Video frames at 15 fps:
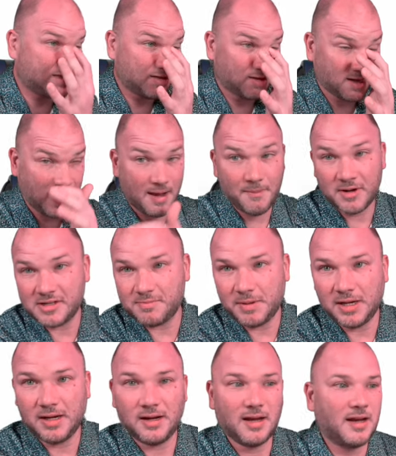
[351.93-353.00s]
So the guy must
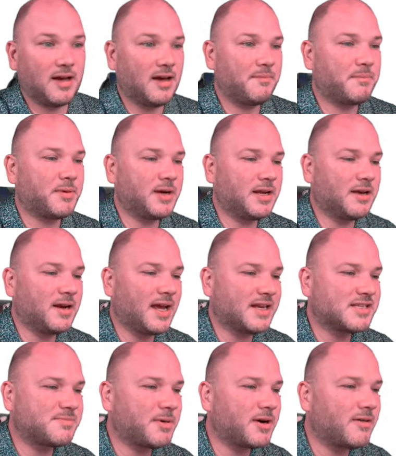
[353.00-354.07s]
be a uh, pretty good
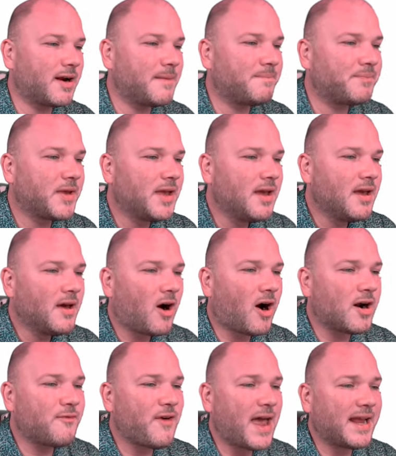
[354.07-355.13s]
expert, right?
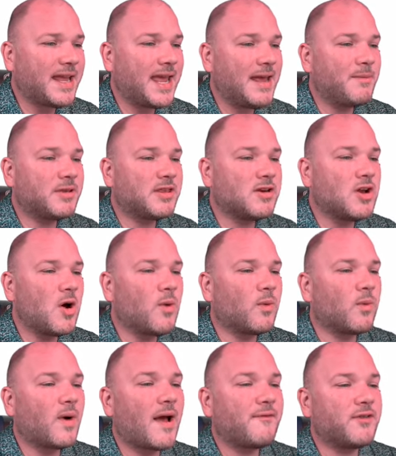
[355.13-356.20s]
Artifact came with a note
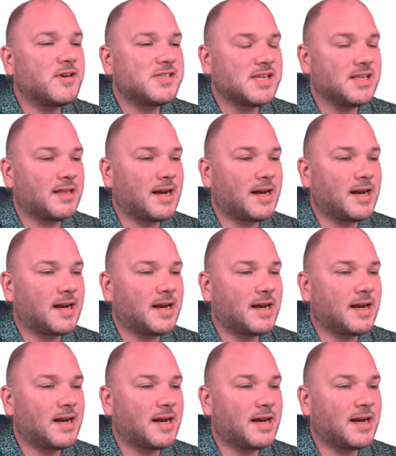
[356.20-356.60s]
referencing the